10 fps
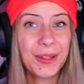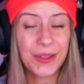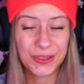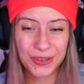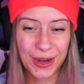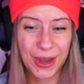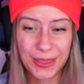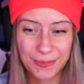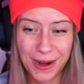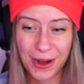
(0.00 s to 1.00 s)
Let's check out
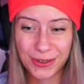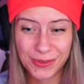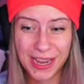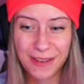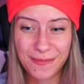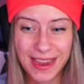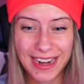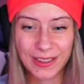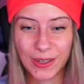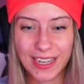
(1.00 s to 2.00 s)
the progress we have
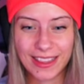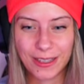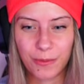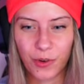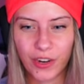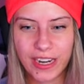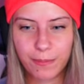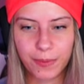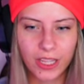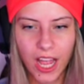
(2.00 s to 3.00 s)
made. Look at them green
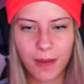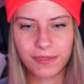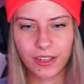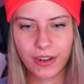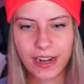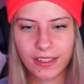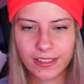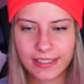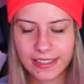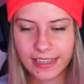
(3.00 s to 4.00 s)
blobs. All right,
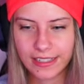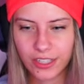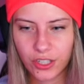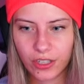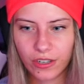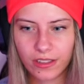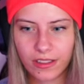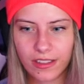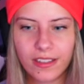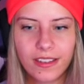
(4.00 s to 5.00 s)
let's see.
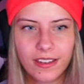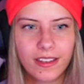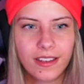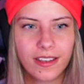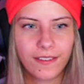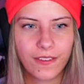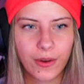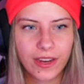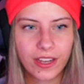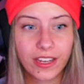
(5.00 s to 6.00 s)
Digital.
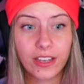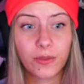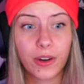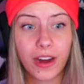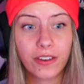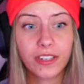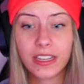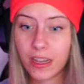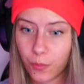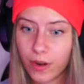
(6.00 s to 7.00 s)
Very good. Kills while crouching.
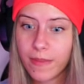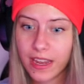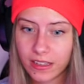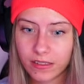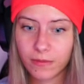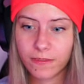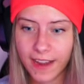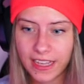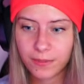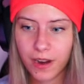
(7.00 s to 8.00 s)
We're making some
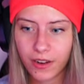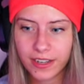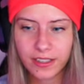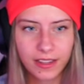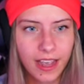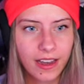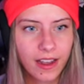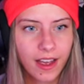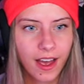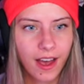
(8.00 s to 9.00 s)
fast progress on that.
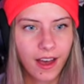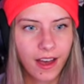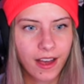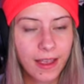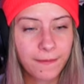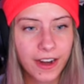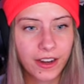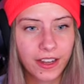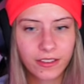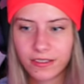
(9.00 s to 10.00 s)
Uh, hip fire
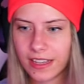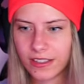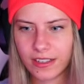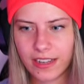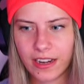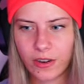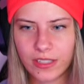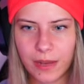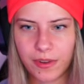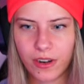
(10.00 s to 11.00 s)
kills. That's going to take no
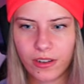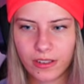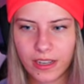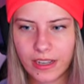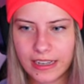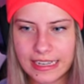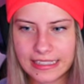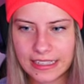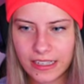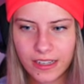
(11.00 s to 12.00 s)
time at all. Uh,
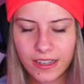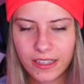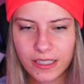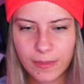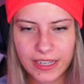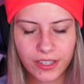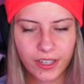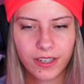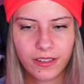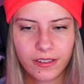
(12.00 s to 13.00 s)
easy. Splinter.